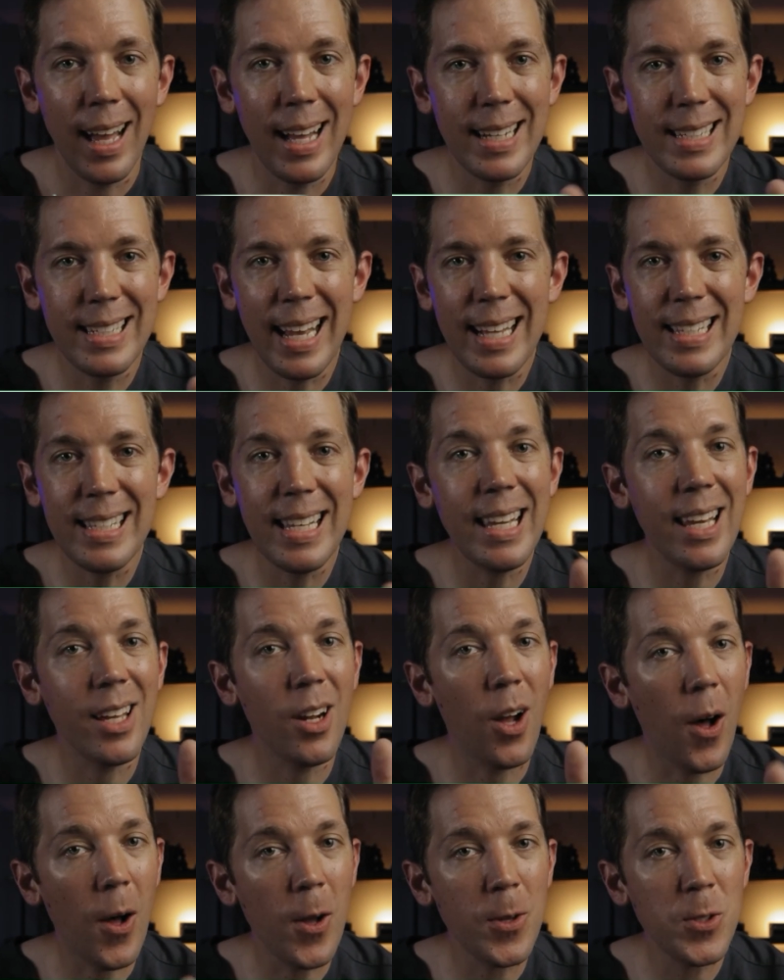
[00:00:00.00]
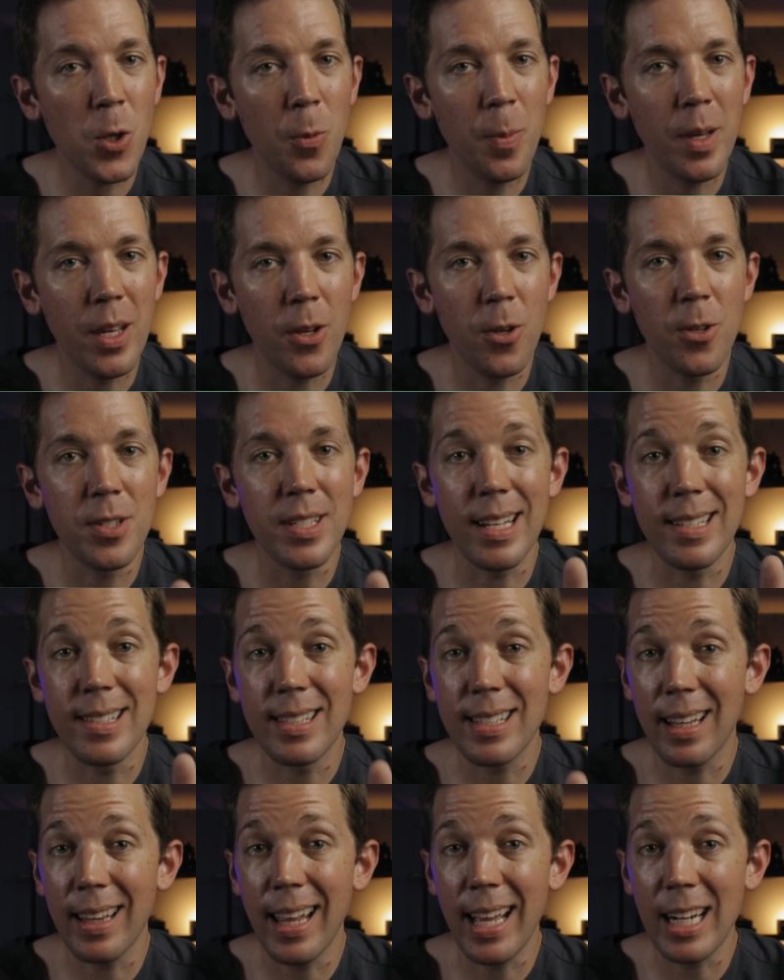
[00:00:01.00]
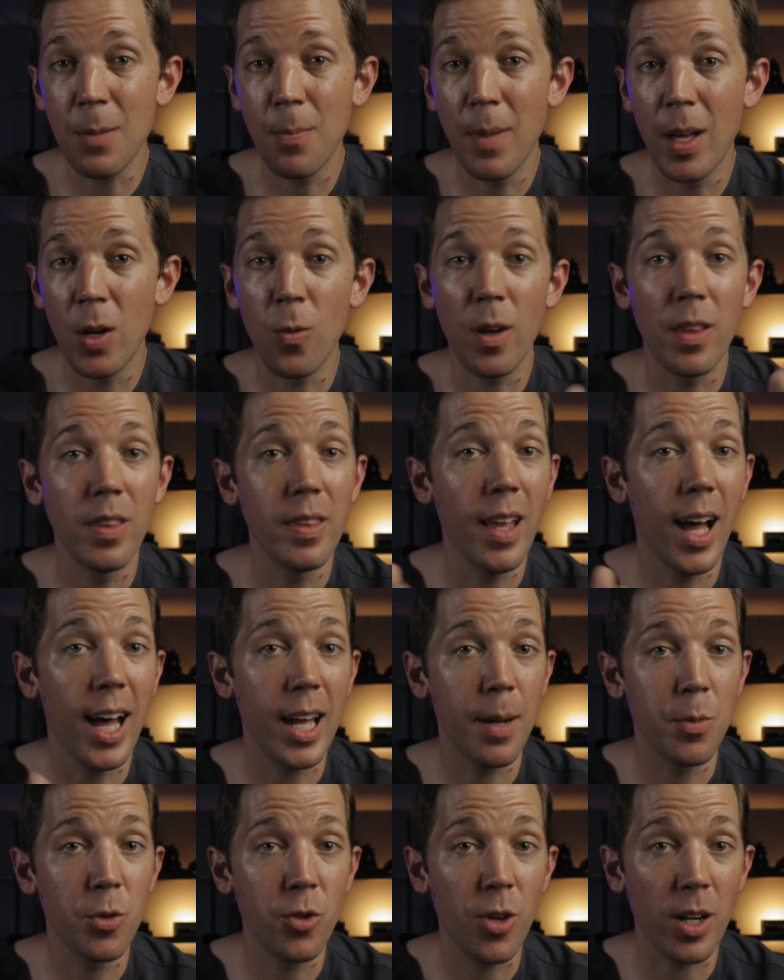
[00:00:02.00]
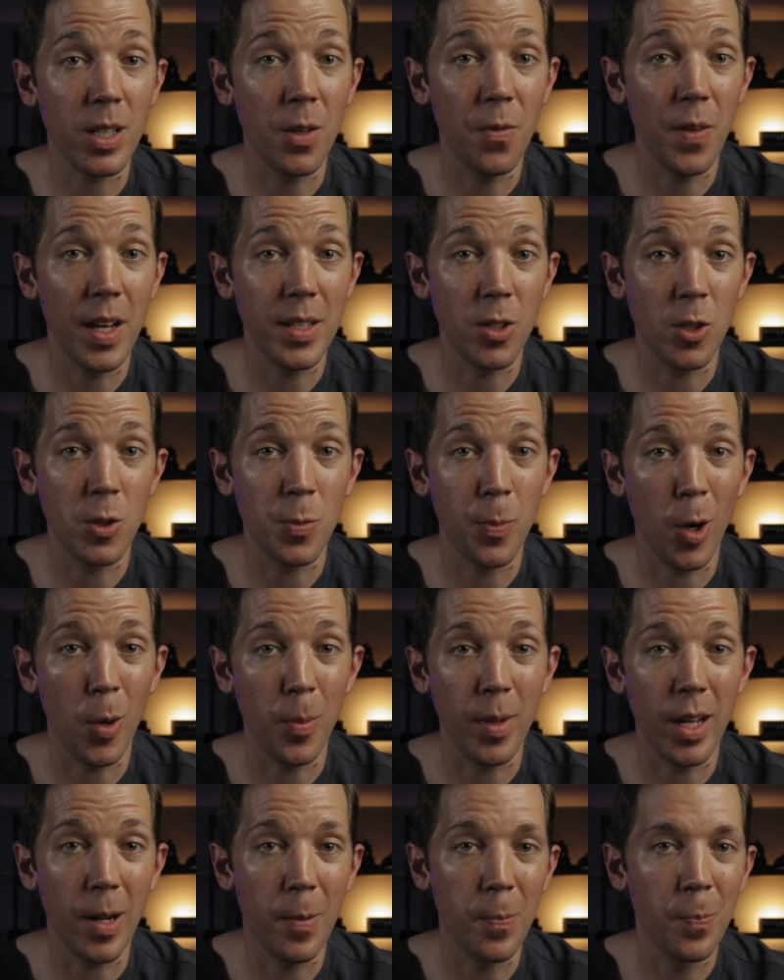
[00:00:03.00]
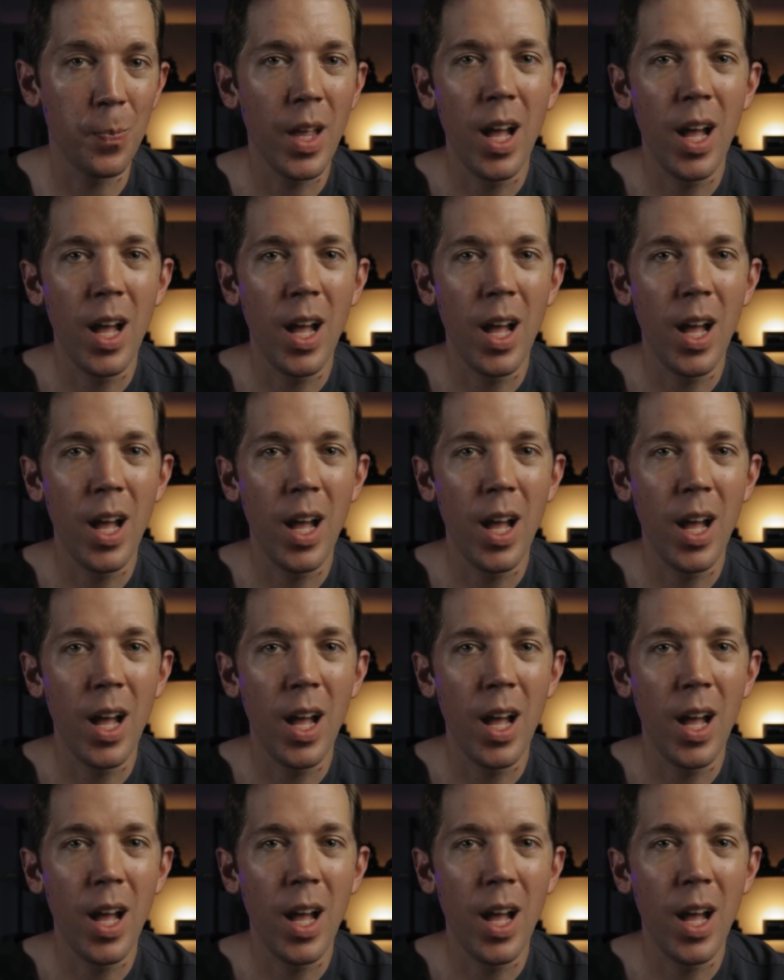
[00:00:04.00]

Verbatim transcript: A TESE can also be used in select men with non-obstructive azoospermia.